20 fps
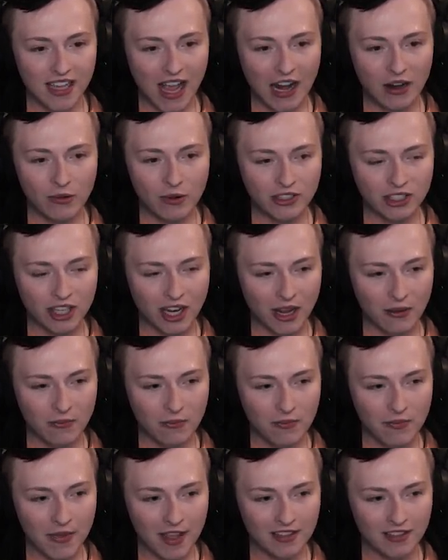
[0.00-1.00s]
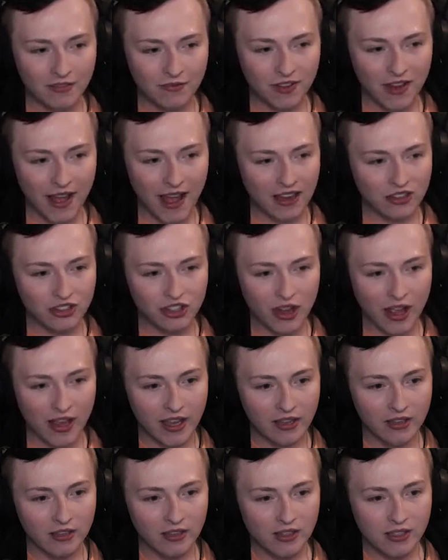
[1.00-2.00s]
Kind of wish that I made the
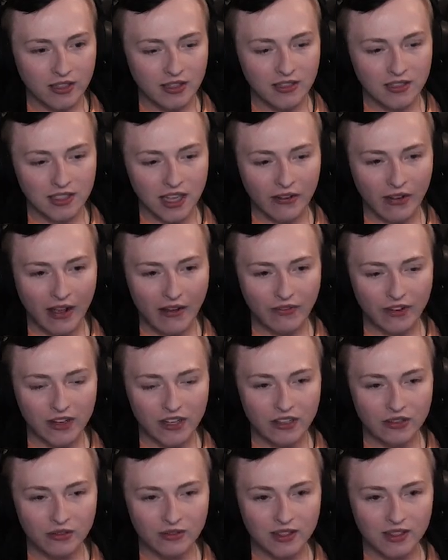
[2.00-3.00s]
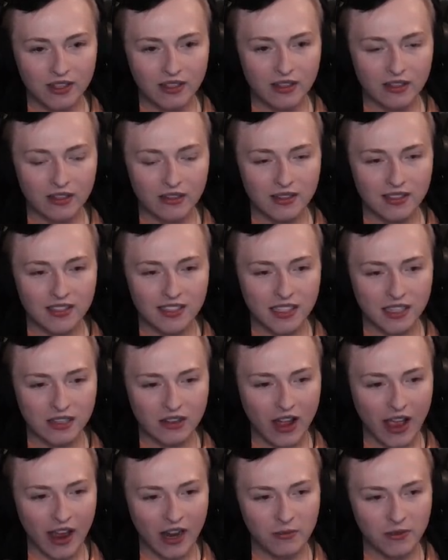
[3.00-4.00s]
flashlight instead of having to use the Sea
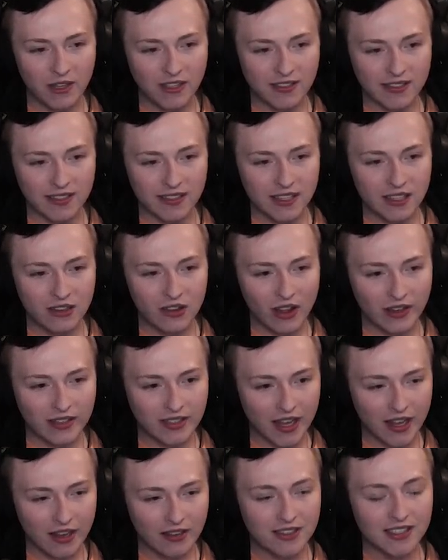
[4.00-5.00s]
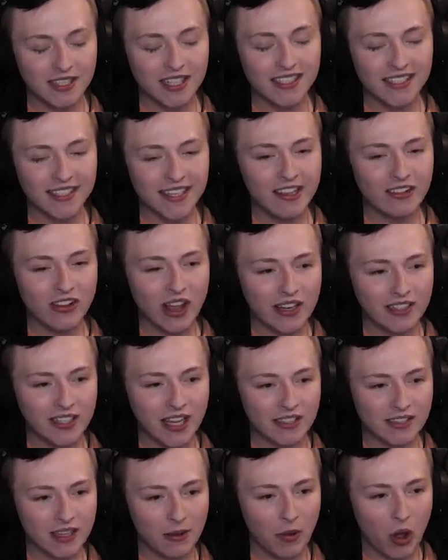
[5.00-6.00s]
Glide, because the Sea Glide
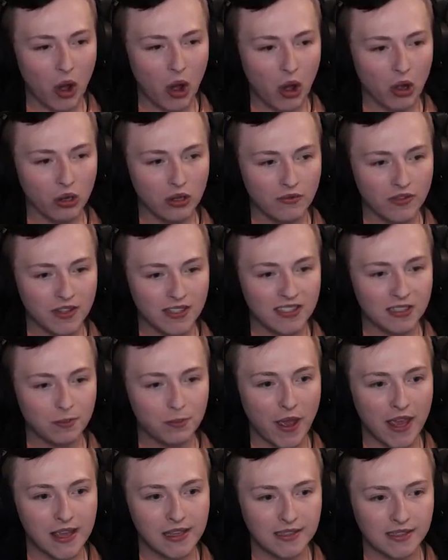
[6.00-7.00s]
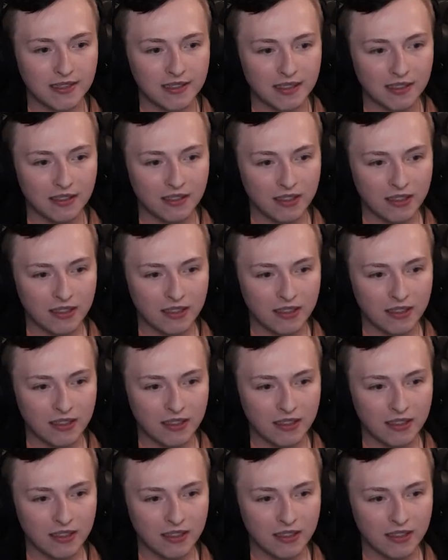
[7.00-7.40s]
takes up all of the space.